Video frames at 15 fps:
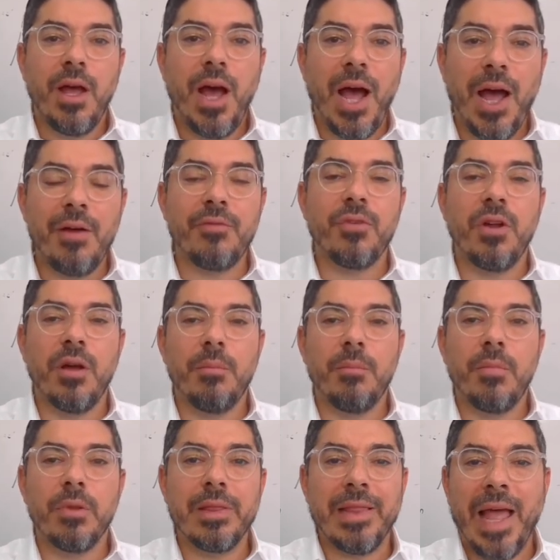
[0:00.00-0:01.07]

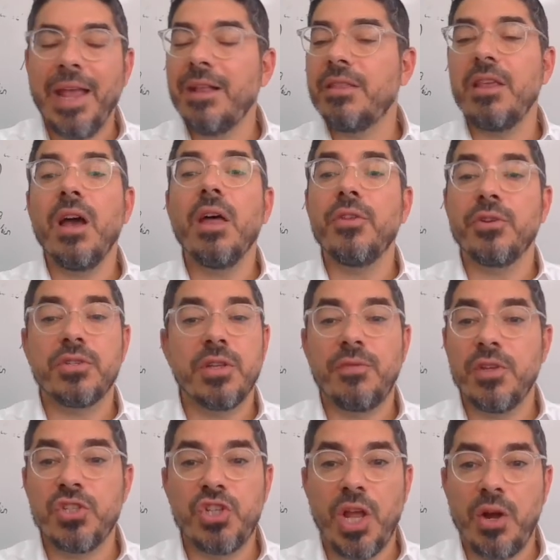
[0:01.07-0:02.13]
Avram, like the others of
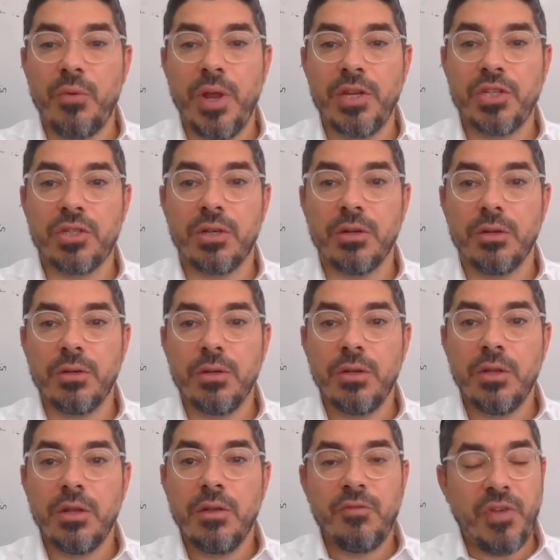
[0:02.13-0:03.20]
his generation,
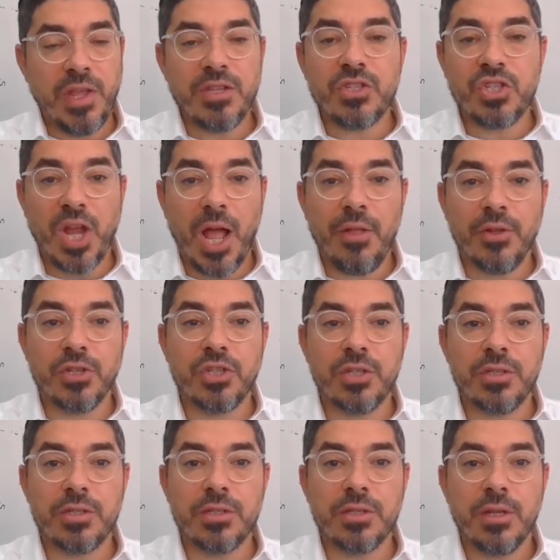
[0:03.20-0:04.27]
faced
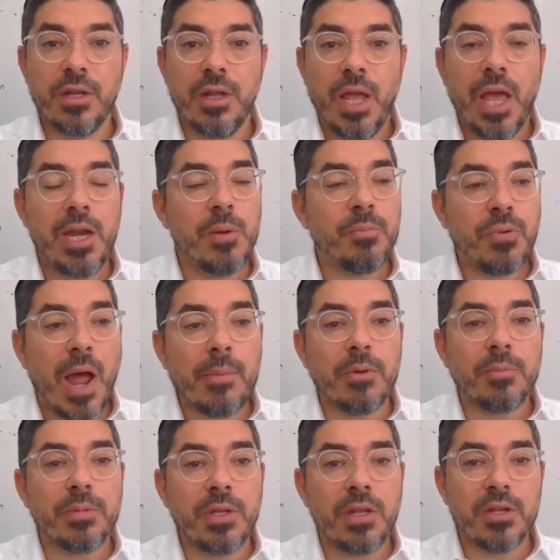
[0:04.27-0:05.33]
challenges, and it
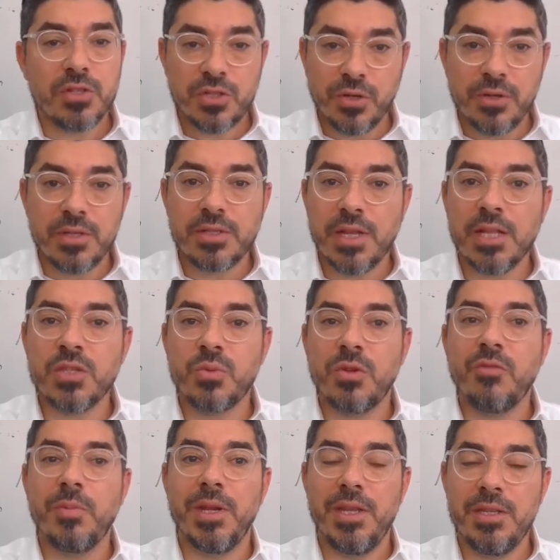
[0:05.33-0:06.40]
probably, in a certain sense, would
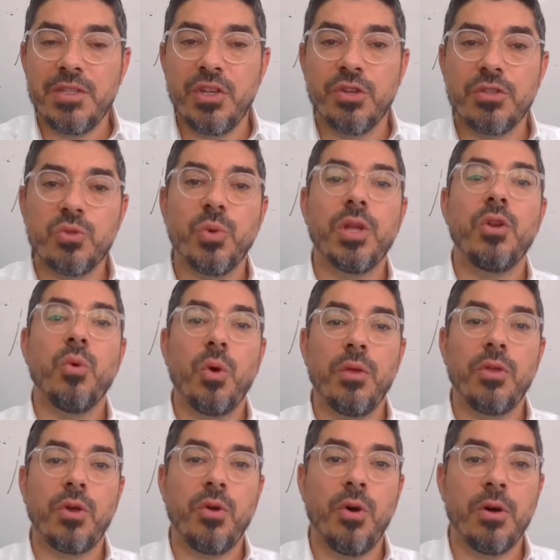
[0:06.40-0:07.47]
have been easier to ignore
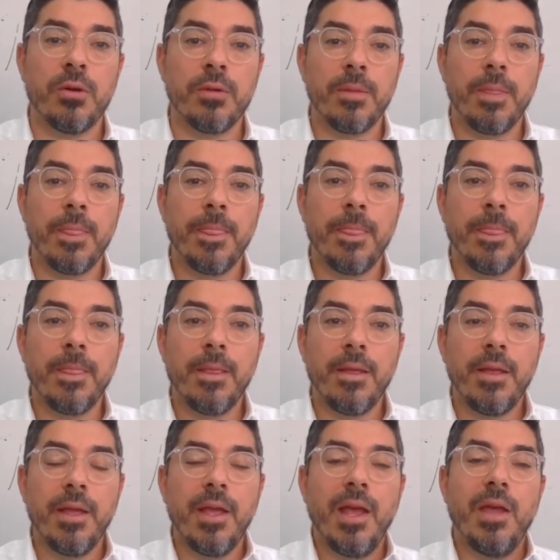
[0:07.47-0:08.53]
the call.
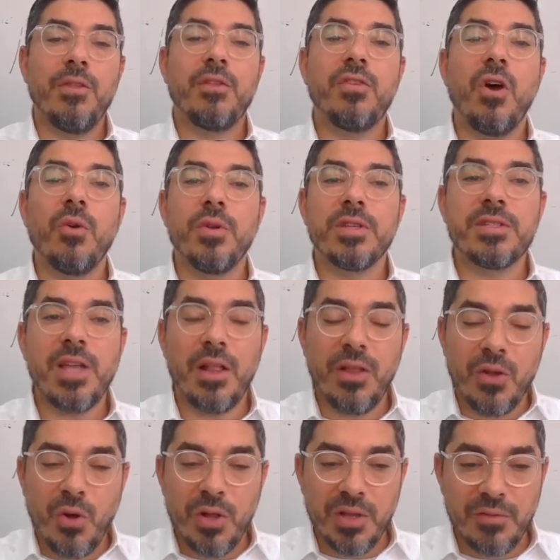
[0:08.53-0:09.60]
And the Torah is
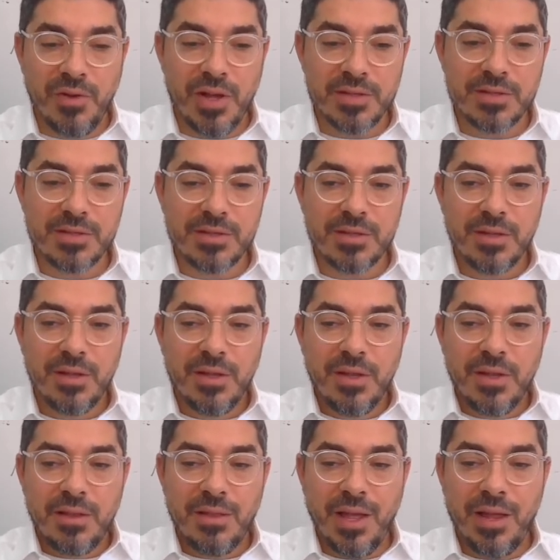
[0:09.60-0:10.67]
telling all of us
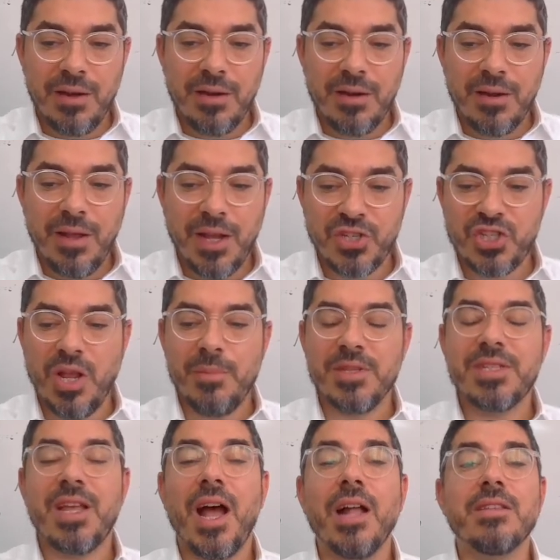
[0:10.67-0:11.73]
that Hashem is
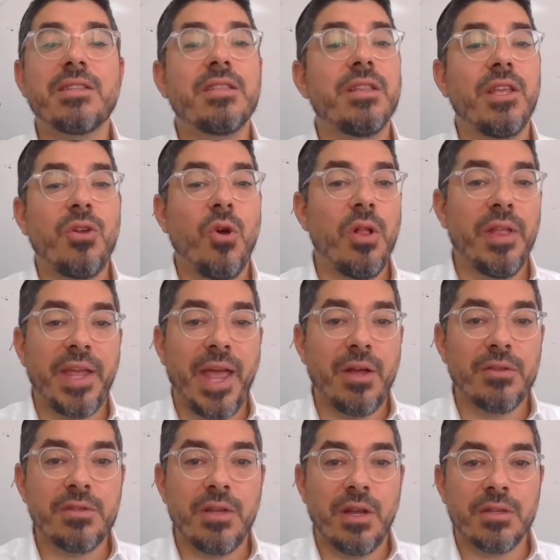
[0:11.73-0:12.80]
constantly calling
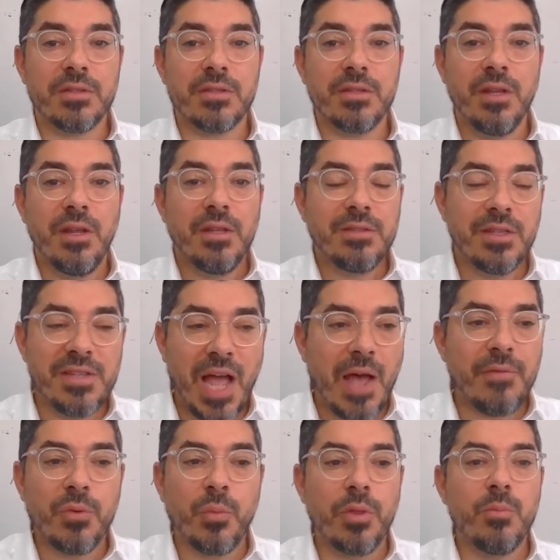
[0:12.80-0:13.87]
out to us to
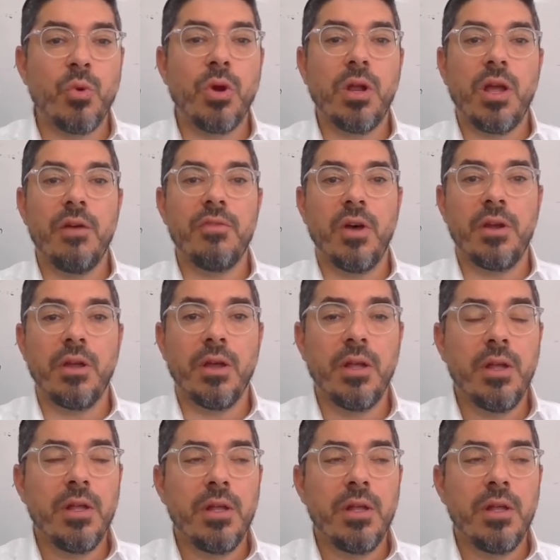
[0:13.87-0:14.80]
daven with more kavana,